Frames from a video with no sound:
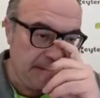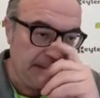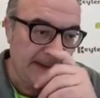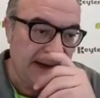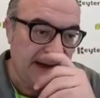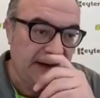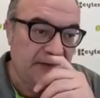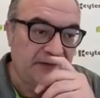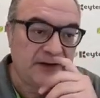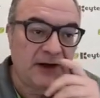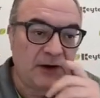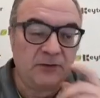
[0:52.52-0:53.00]

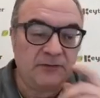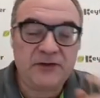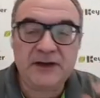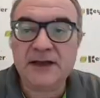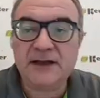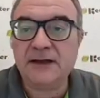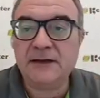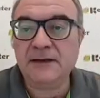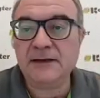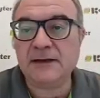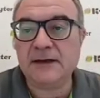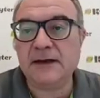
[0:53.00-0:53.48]

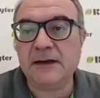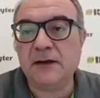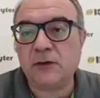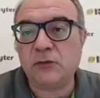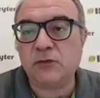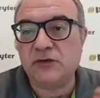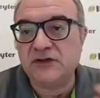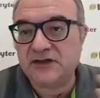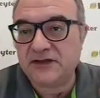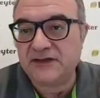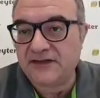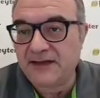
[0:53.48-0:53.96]
Enthalpy,
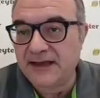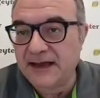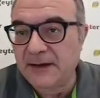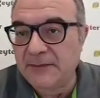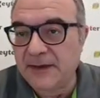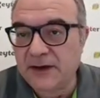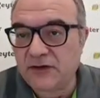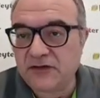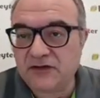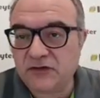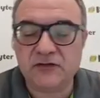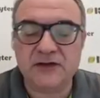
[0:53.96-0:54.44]
which is the
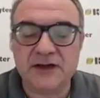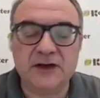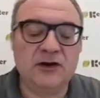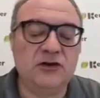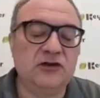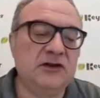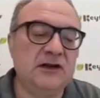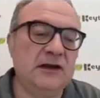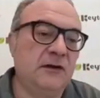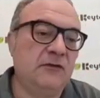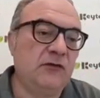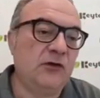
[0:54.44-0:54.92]
amount of
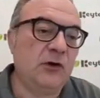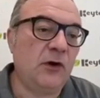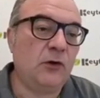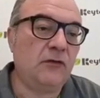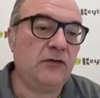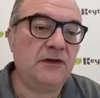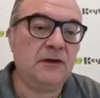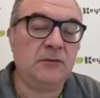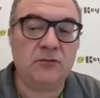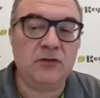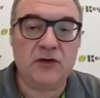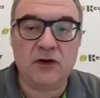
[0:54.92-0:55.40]
energy
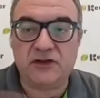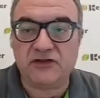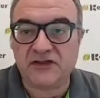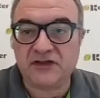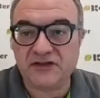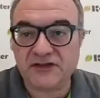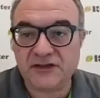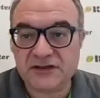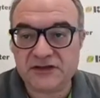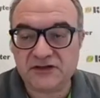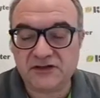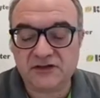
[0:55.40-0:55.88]
involved in
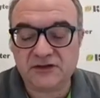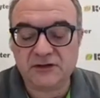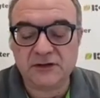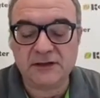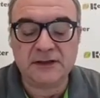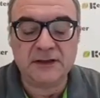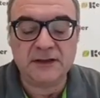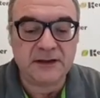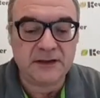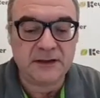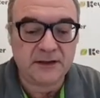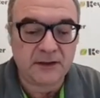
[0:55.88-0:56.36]
processes,
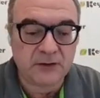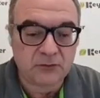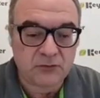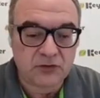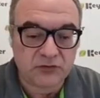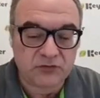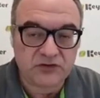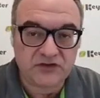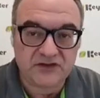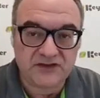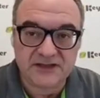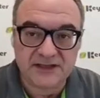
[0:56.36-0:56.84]
we
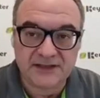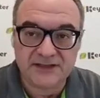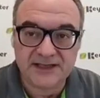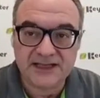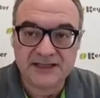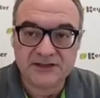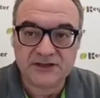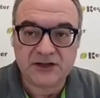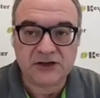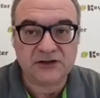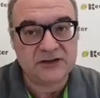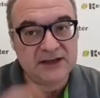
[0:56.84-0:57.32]
will see
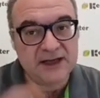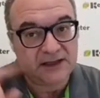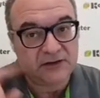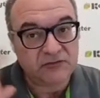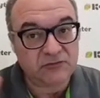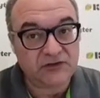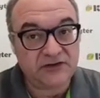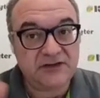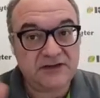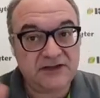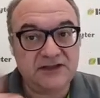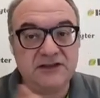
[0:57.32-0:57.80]
later that
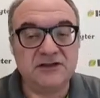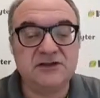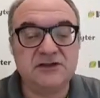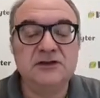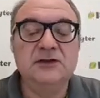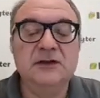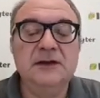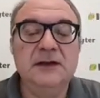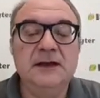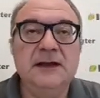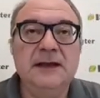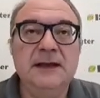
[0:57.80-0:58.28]
with
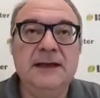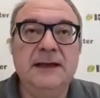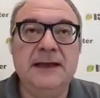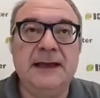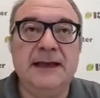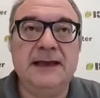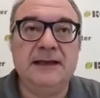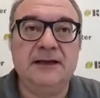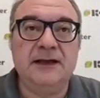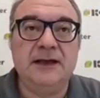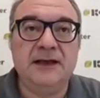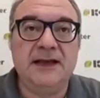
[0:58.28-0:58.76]
this,
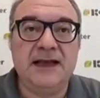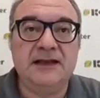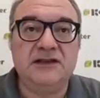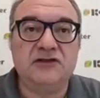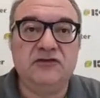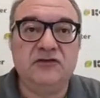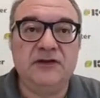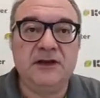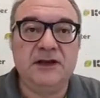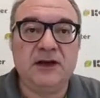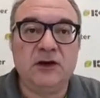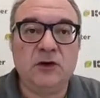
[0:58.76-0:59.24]
in the next
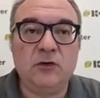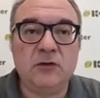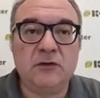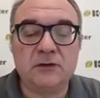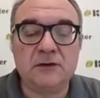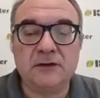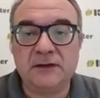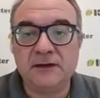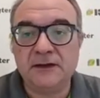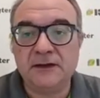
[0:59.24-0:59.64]
video,